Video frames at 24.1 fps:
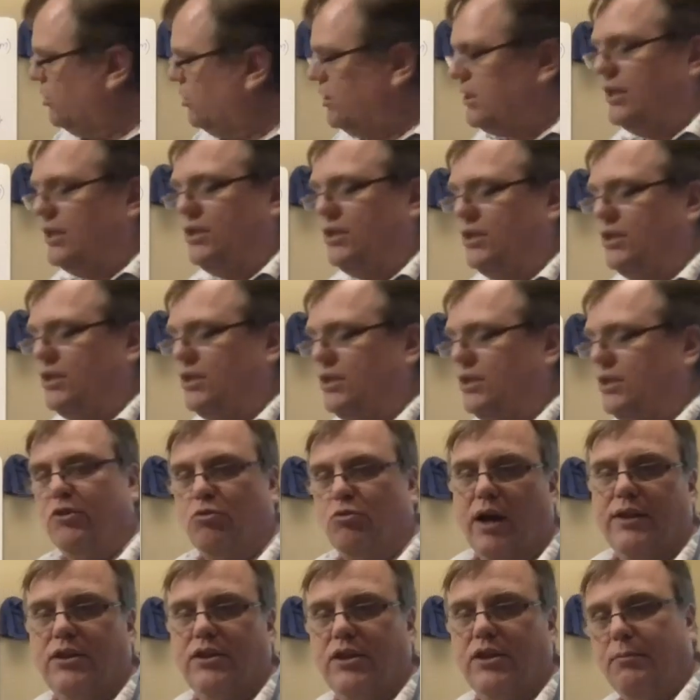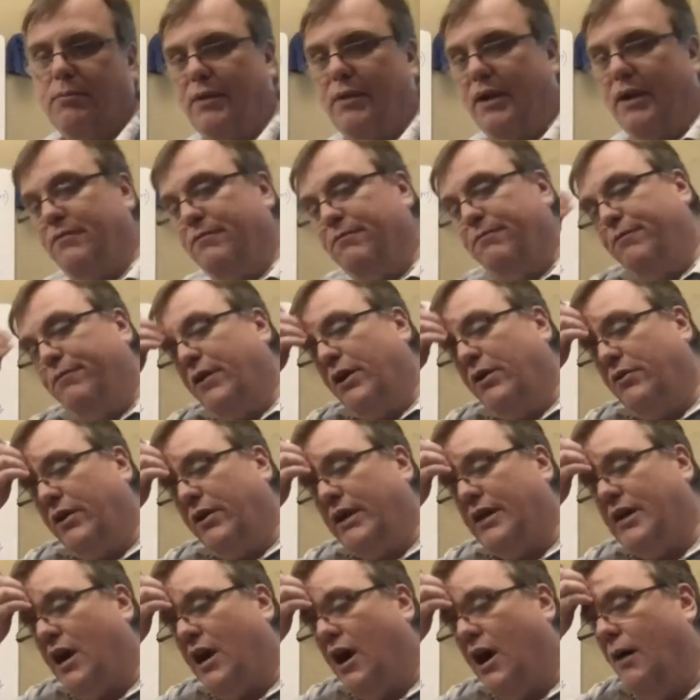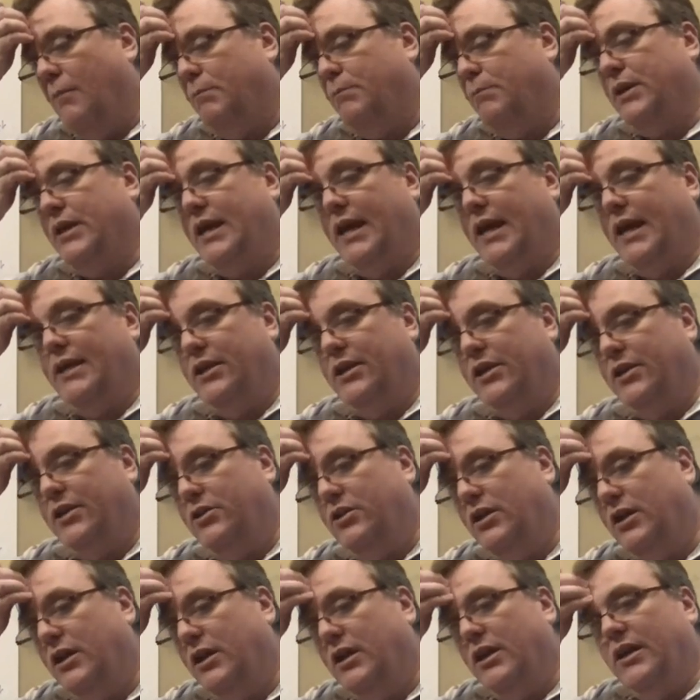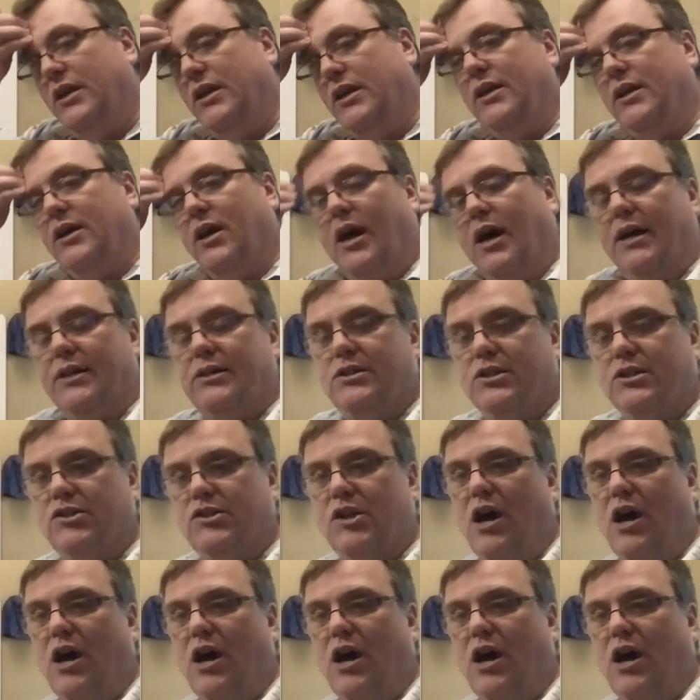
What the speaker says: You can almost just look at the thing and write them, and very complicated